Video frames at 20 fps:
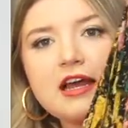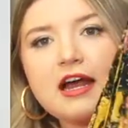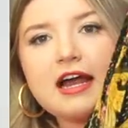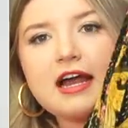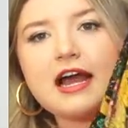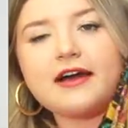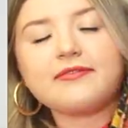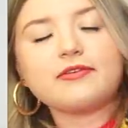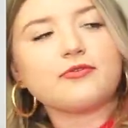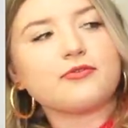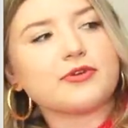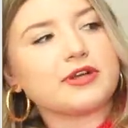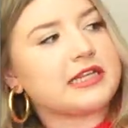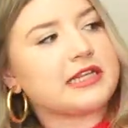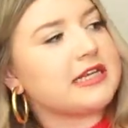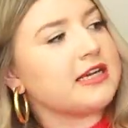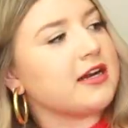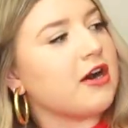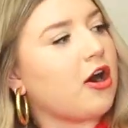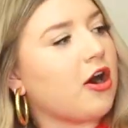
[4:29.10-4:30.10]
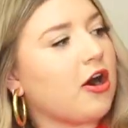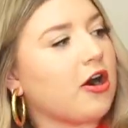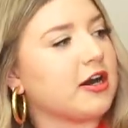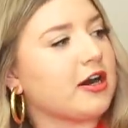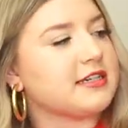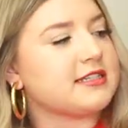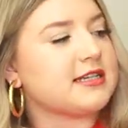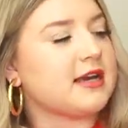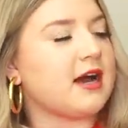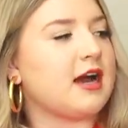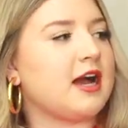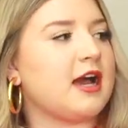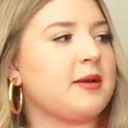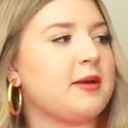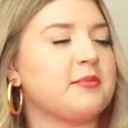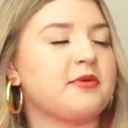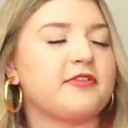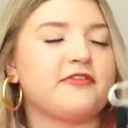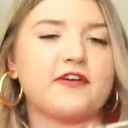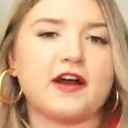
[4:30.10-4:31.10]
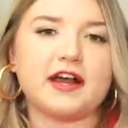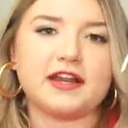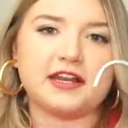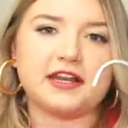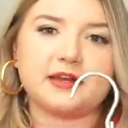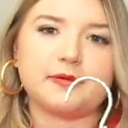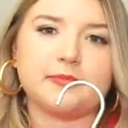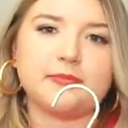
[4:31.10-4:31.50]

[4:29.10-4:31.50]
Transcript: I have a really hard time finding